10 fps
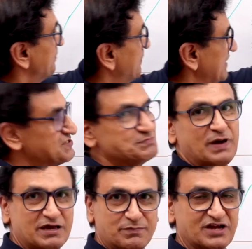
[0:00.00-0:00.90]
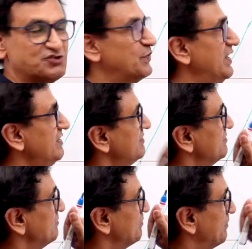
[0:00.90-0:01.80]
plus pi by 12
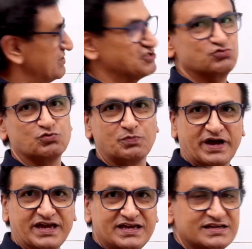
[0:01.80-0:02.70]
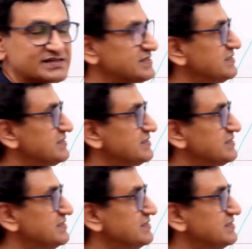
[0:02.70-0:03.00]
plus 2 pi,